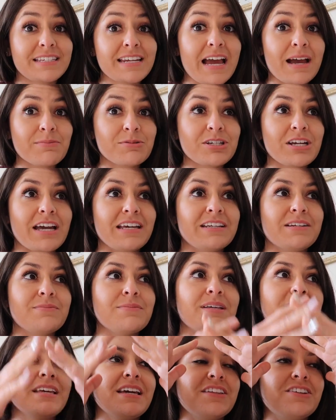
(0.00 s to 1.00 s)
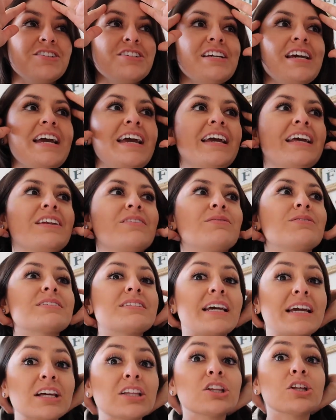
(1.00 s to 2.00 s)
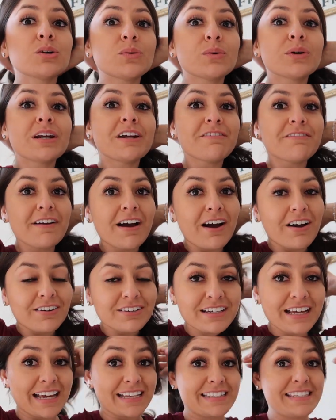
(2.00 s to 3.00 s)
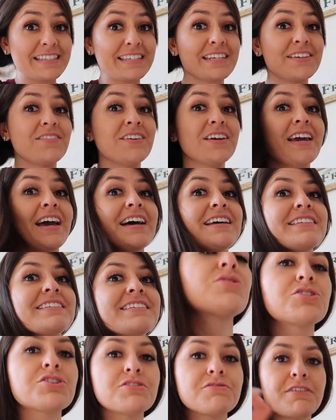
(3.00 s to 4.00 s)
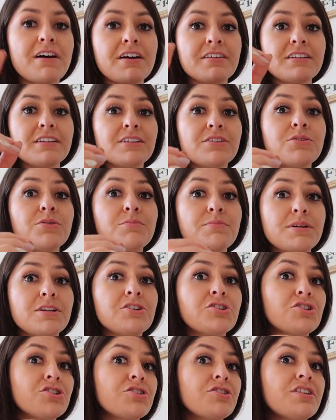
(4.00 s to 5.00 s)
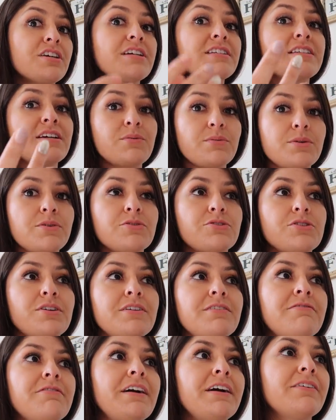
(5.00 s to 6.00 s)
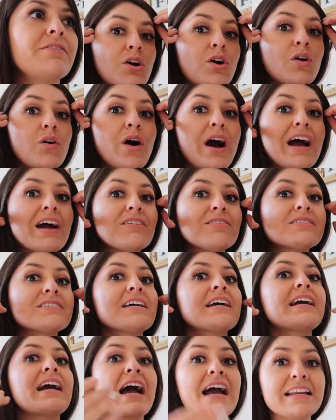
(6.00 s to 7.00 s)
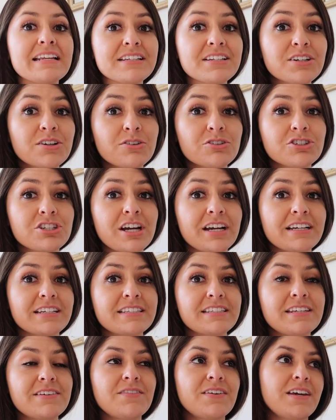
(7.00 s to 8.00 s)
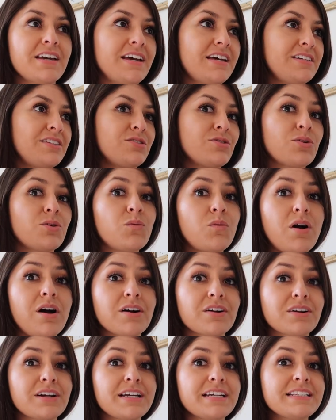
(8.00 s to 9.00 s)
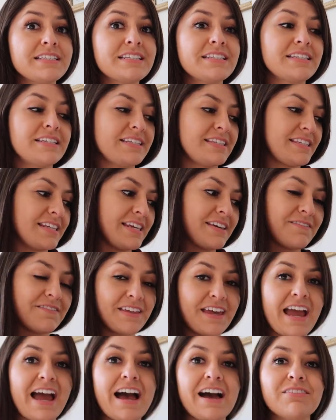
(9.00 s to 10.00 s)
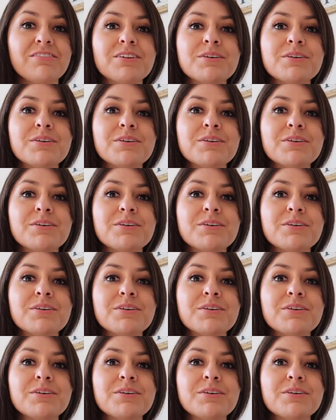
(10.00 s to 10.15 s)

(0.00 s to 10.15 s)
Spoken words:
Snapchatted me the other day and was like, look what I found at CVS. So she found the little miniature things that we were trying to find. So I was like, I need to go check a CVS or a Walgreens to see if they have